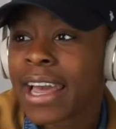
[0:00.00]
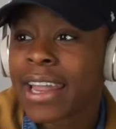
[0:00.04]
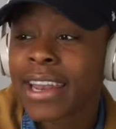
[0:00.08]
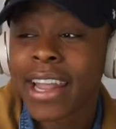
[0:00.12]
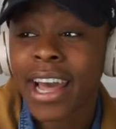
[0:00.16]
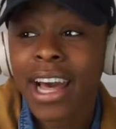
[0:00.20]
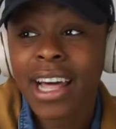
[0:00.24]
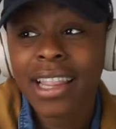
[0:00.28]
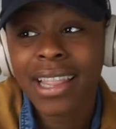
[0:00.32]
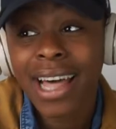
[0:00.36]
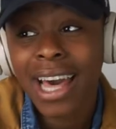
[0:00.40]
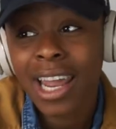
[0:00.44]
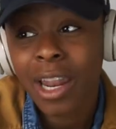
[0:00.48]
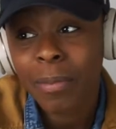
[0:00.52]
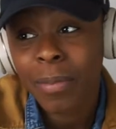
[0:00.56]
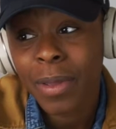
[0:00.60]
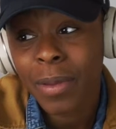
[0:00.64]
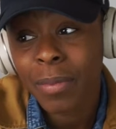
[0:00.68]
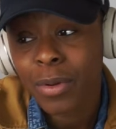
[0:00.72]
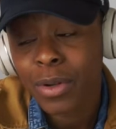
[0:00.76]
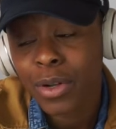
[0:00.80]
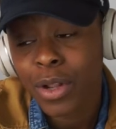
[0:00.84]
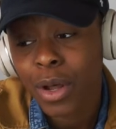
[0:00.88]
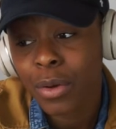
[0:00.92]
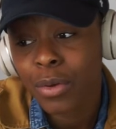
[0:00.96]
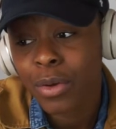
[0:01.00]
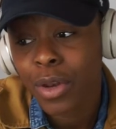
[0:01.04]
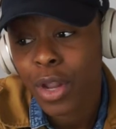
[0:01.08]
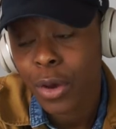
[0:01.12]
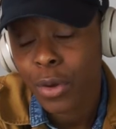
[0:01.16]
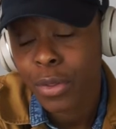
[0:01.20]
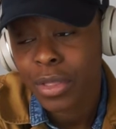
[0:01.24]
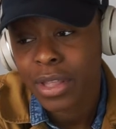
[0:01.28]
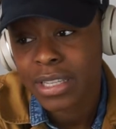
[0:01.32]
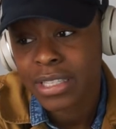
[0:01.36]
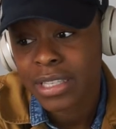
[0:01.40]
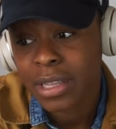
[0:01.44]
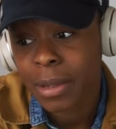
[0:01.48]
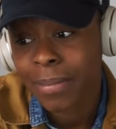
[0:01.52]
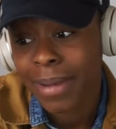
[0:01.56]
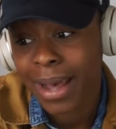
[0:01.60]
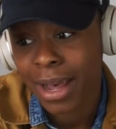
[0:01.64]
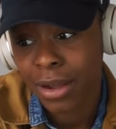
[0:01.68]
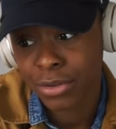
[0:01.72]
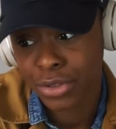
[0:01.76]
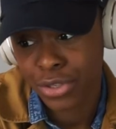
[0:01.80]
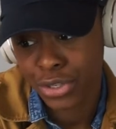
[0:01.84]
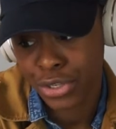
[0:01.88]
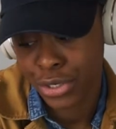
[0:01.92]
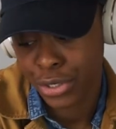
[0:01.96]
Now, a lot of people don't know this
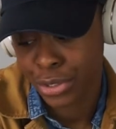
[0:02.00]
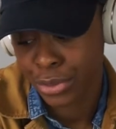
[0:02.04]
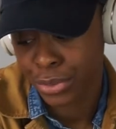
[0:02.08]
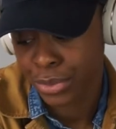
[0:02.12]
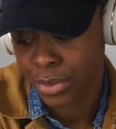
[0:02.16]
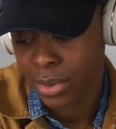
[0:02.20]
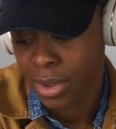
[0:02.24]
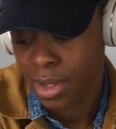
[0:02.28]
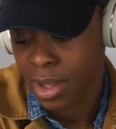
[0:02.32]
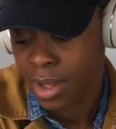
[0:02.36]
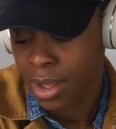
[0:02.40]
about you.